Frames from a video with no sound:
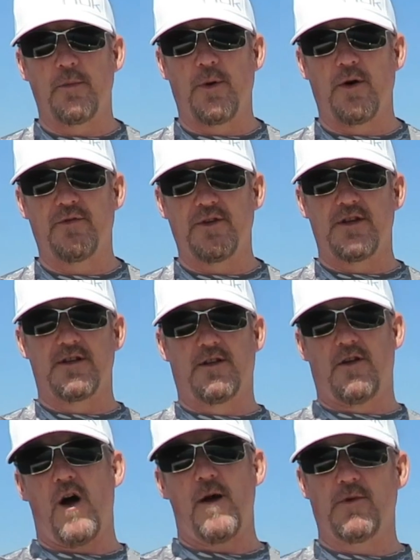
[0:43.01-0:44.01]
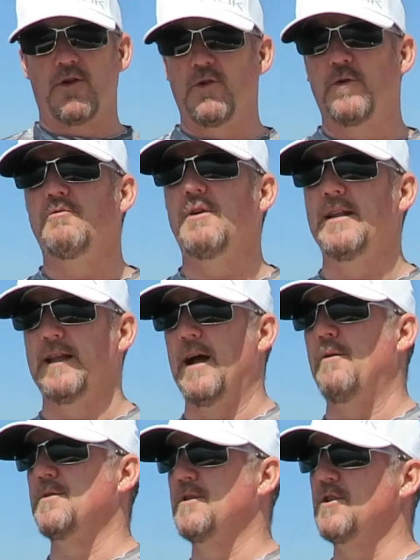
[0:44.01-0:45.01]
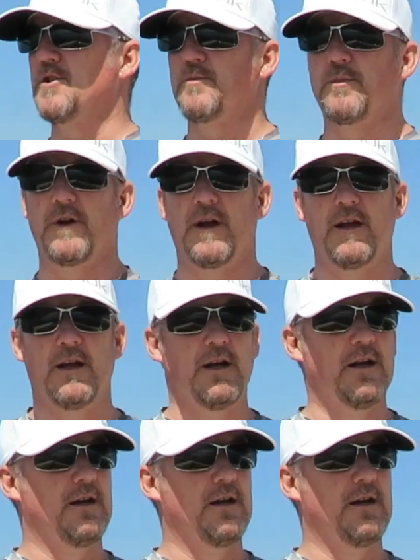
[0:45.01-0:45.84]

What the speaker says: A perfect time to do it right now is in the spring.